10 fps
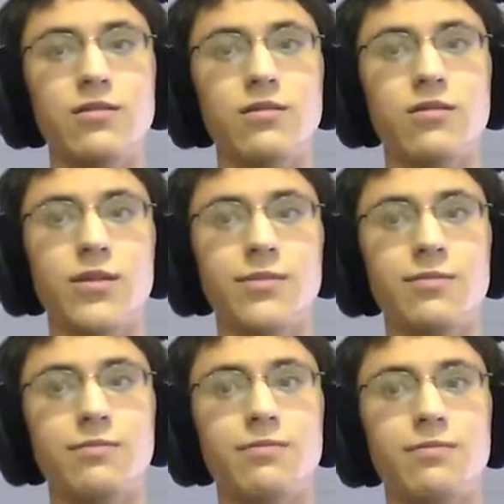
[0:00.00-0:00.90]
they're
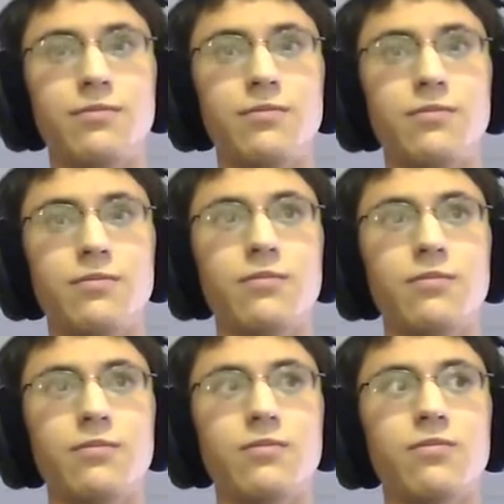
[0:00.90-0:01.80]

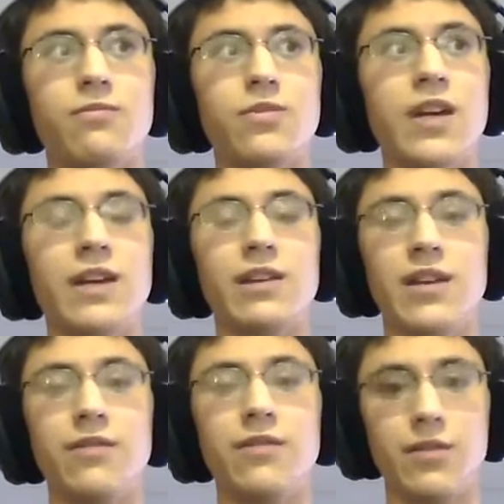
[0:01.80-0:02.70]
slightly
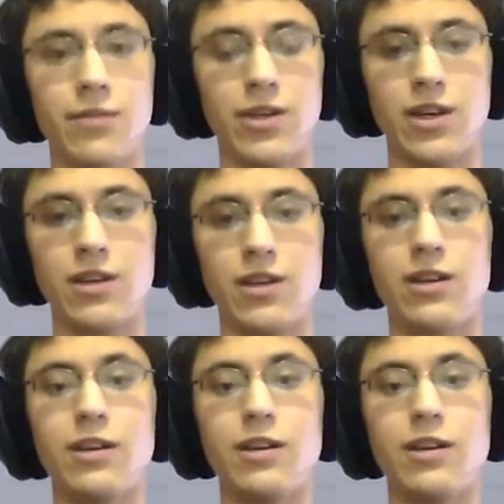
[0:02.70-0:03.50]
different from each other.